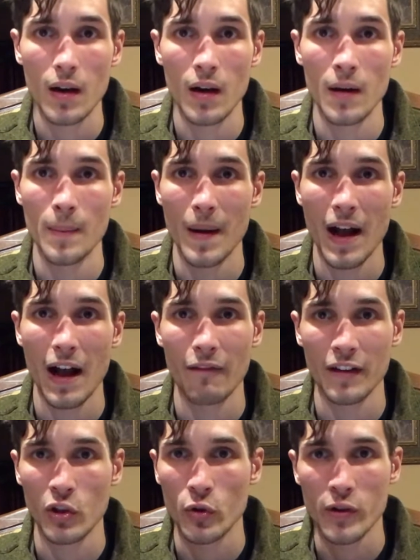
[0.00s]
I've
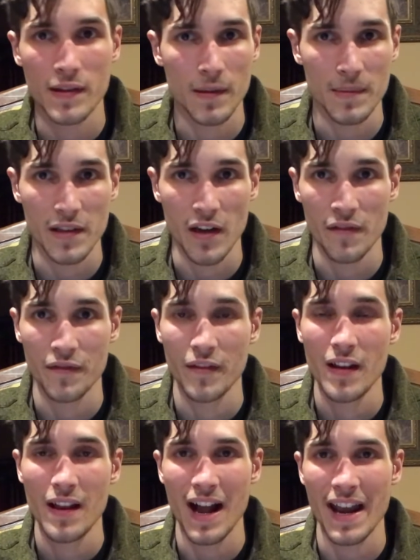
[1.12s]
included some stuff
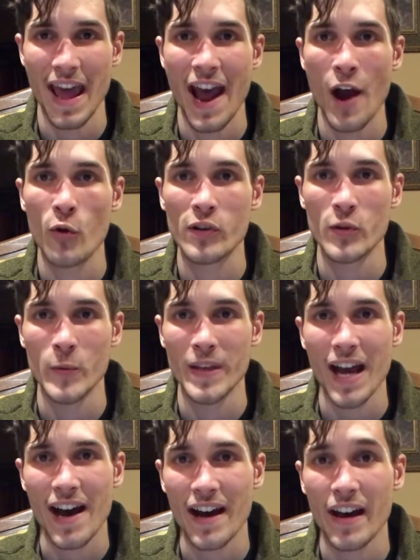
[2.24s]
on how to
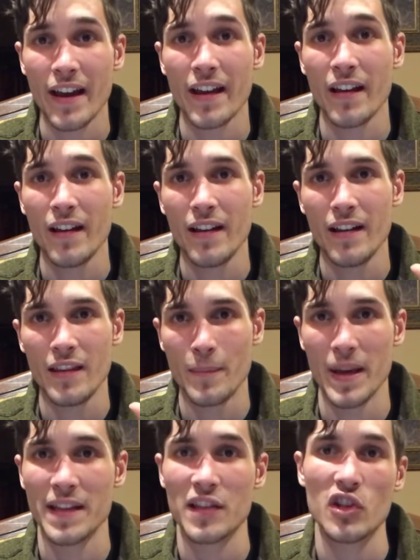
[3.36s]
tie the
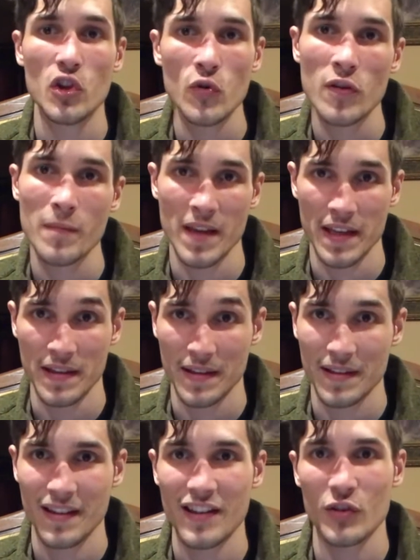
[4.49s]
bass to the
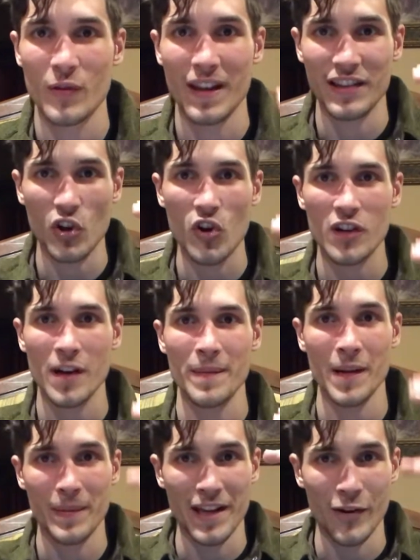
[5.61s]
mains so that it's all coming
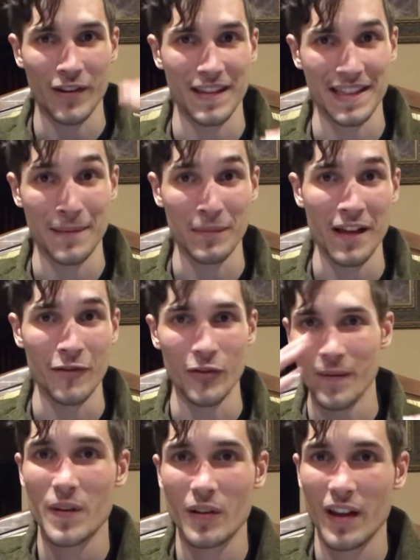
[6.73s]
up and down at the same level.
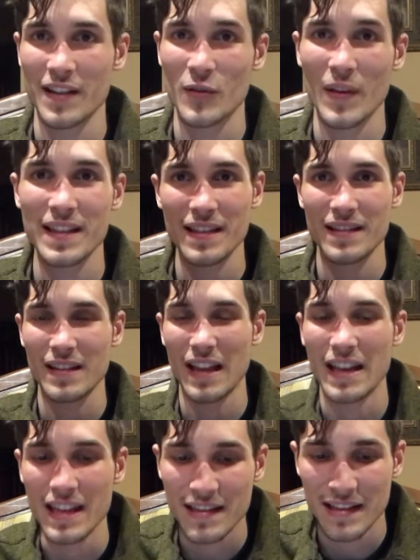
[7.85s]
Okay, so it's
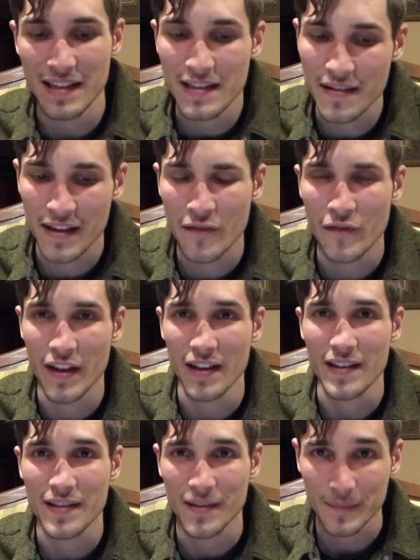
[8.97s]
an easy thing to
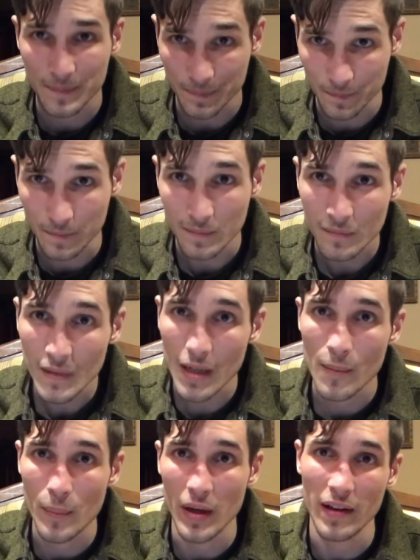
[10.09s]
fix,
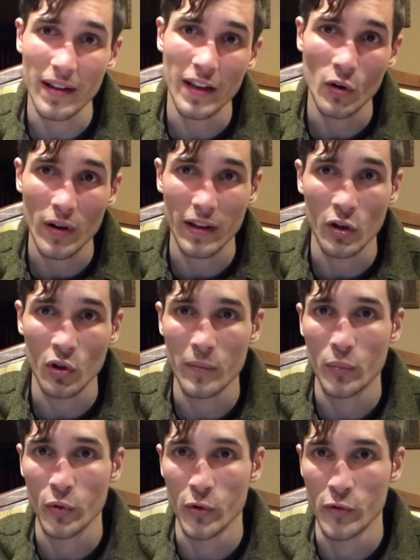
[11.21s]
but it'll
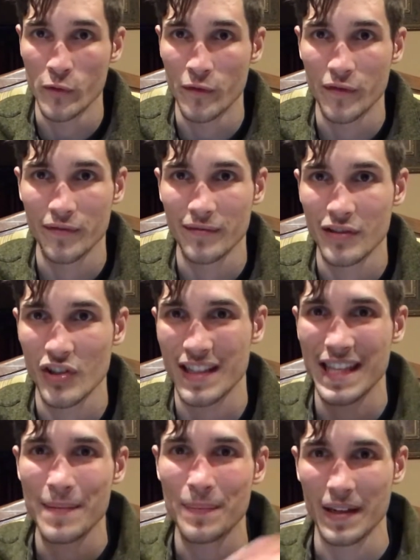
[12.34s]
improve just
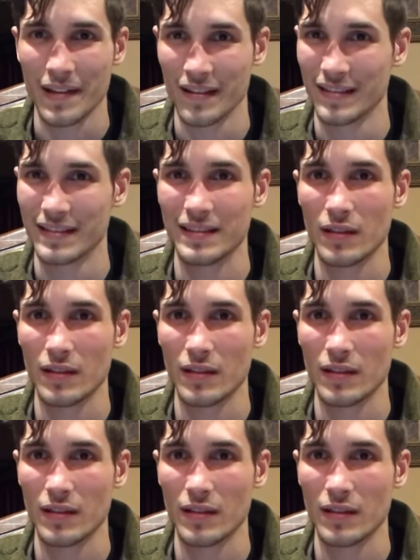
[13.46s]
keeping